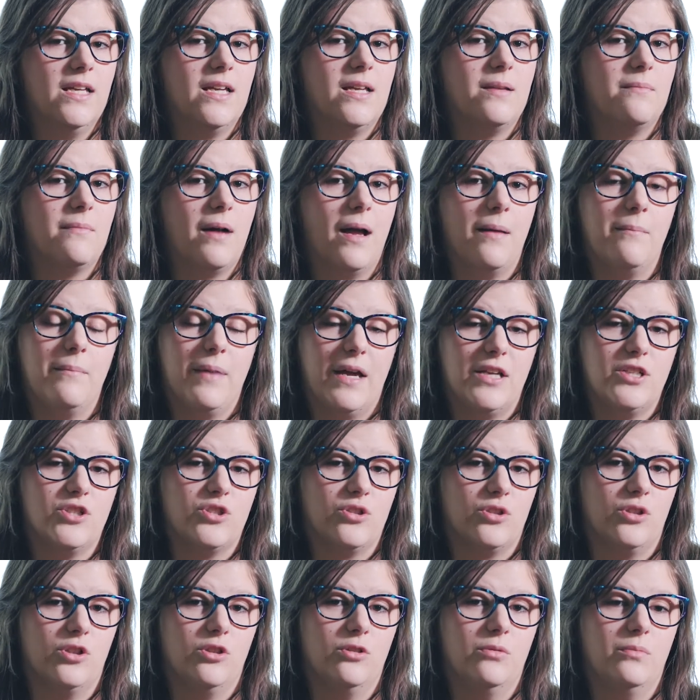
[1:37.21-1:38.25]
in my
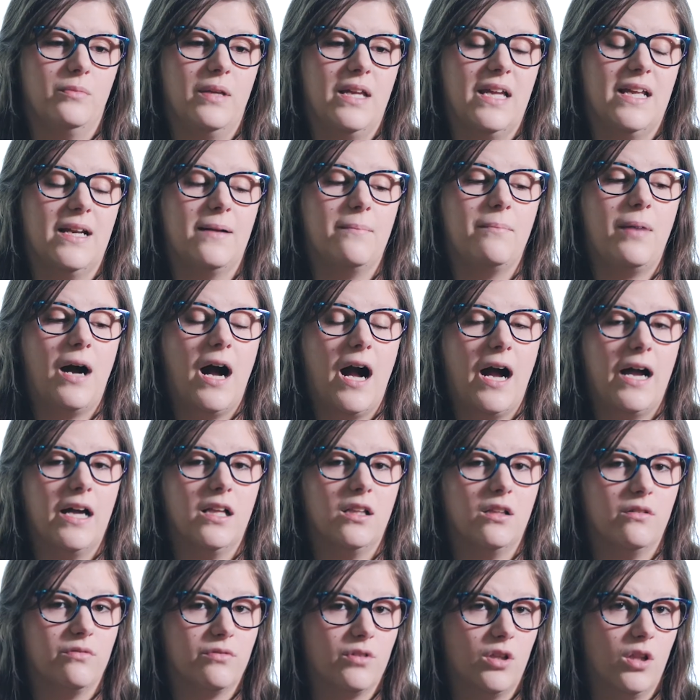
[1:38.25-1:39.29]
bedroom in a
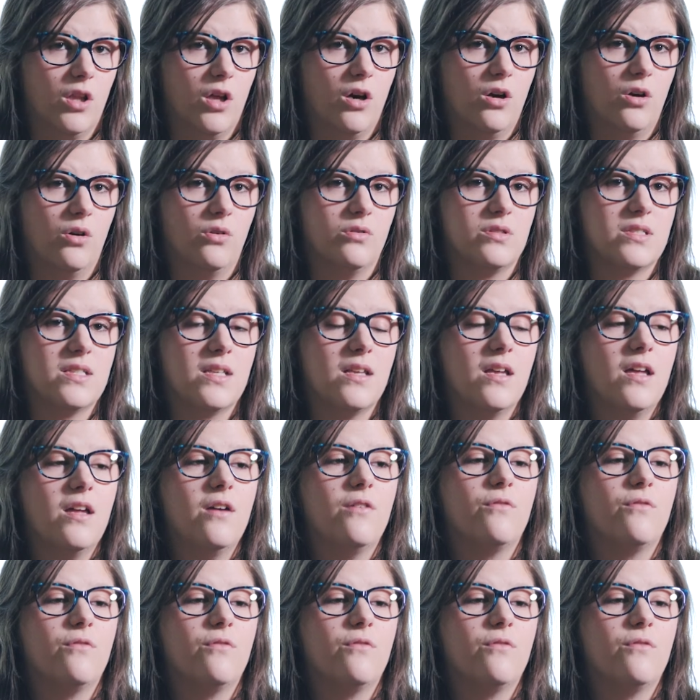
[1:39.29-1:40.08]
pile of clothes,